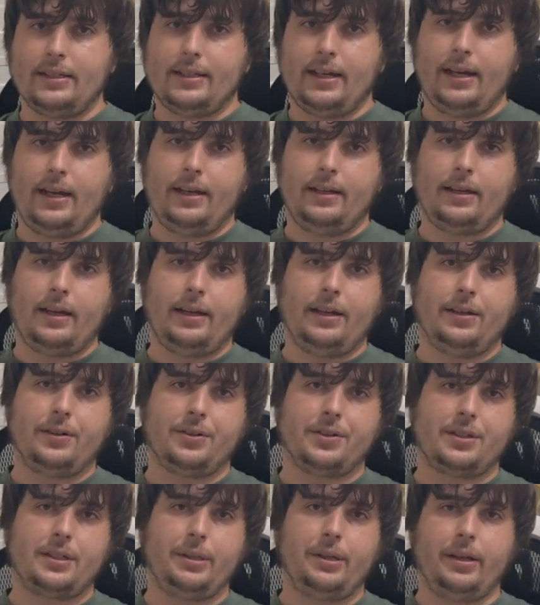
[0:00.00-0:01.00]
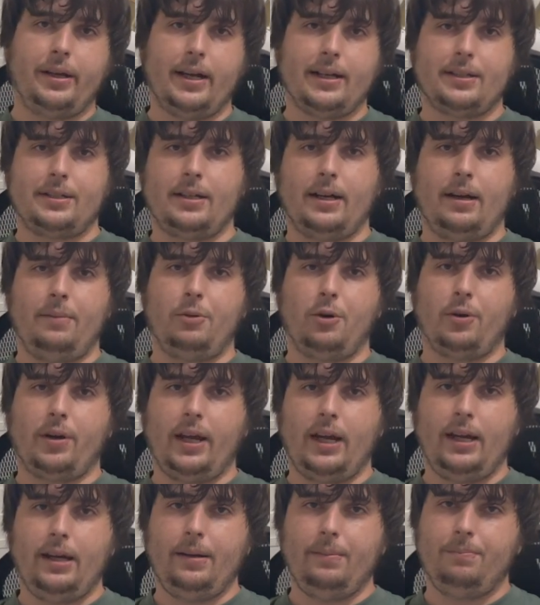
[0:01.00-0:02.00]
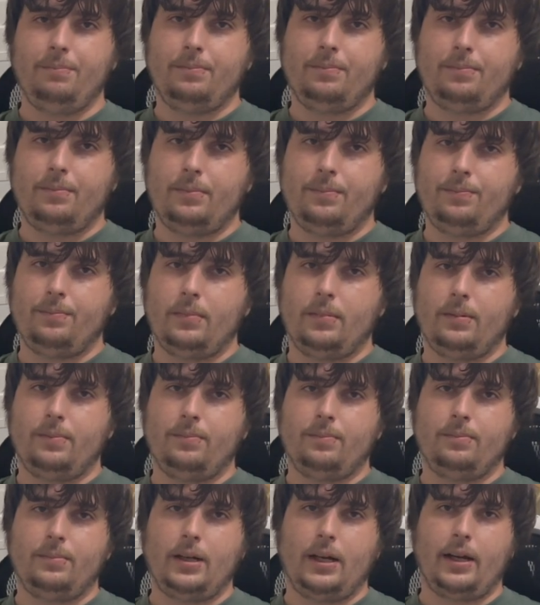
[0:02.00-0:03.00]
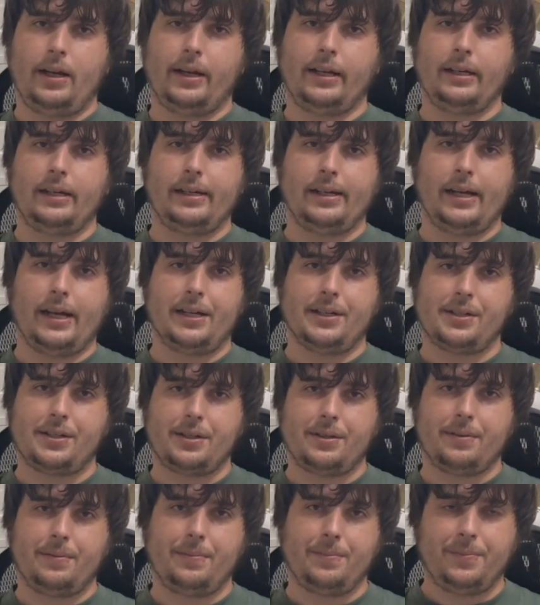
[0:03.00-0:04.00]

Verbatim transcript: day, and I'll see you next time, okay? I guess.